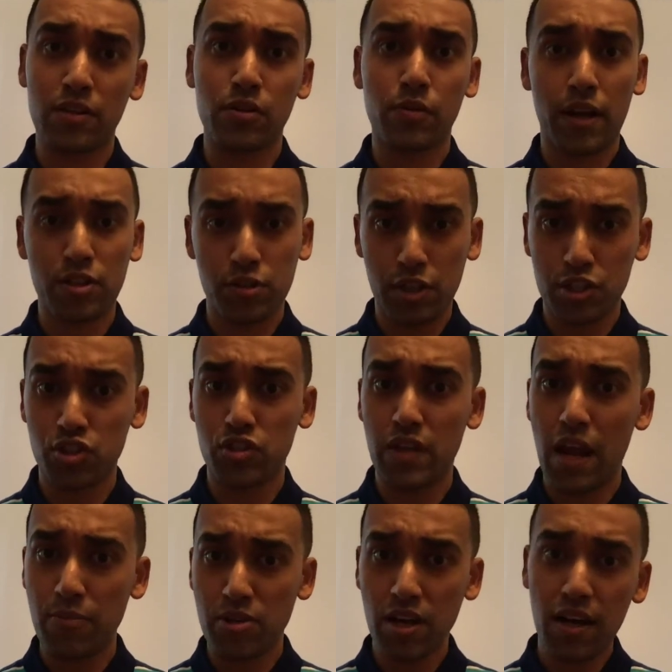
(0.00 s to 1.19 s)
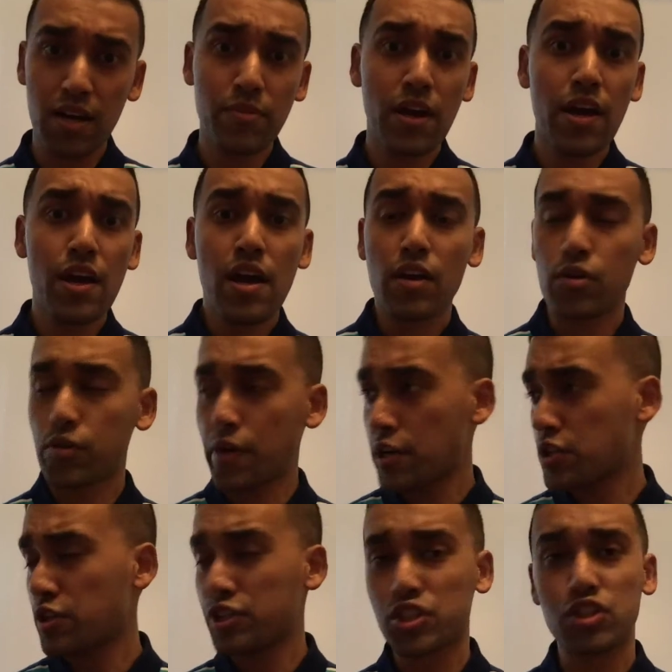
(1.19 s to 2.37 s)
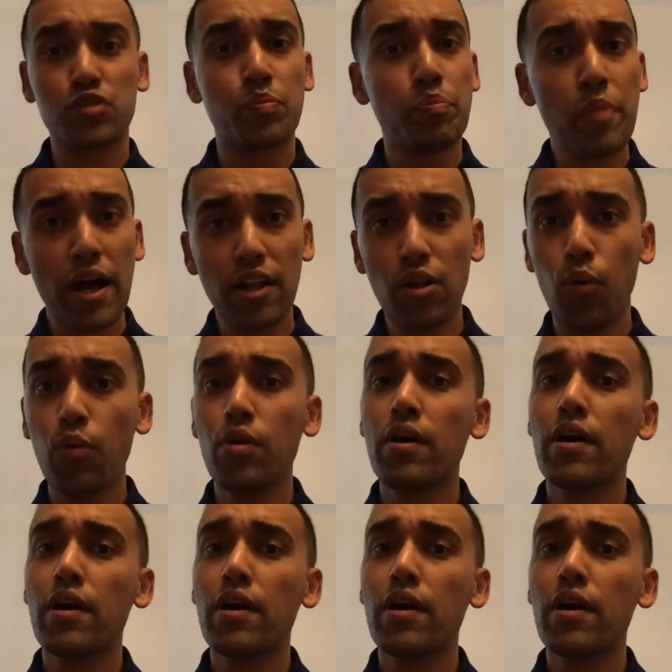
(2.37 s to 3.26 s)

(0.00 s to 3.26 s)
Congratulations, Dame Time. Congratulations, Melo.